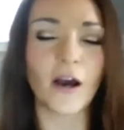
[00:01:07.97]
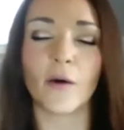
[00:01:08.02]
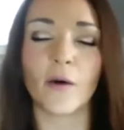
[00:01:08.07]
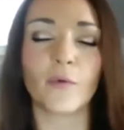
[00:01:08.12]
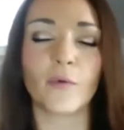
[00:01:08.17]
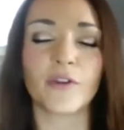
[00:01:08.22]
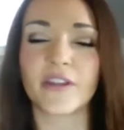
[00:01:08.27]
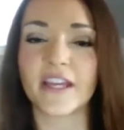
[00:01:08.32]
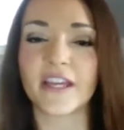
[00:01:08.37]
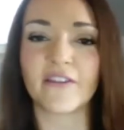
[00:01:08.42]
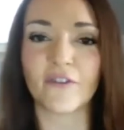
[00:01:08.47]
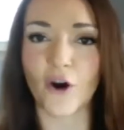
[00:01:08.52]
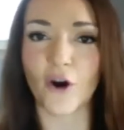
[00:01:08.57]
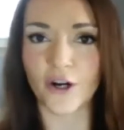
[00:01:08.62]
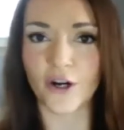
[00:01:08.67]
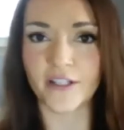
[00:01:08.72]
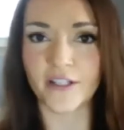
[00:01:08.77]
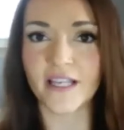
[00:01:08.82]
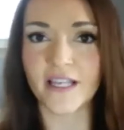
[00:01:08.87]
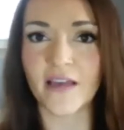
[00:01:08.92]
with gift
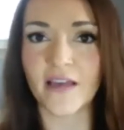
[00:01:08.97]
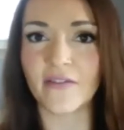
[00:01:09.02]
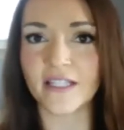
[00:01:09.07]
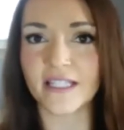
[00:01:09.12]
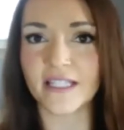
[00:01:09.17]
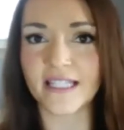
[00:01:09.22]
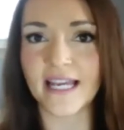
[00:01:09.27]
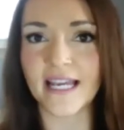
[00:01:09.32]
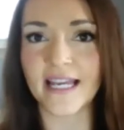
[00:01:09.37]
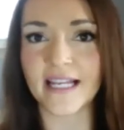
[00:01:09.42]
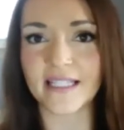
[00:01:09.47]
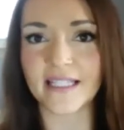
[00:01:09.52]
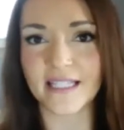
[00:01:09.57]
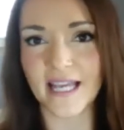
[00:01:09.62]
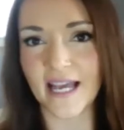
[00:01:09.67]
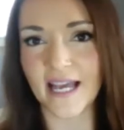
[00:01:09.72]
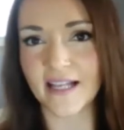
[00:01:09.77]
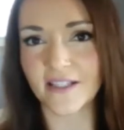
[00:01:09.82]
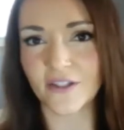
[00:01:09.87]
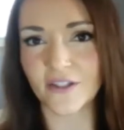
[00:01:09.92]
cards and the stay gets
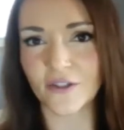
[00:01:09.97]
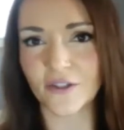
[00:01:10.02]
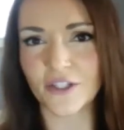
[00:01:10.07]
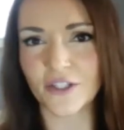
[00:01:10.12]
canceled,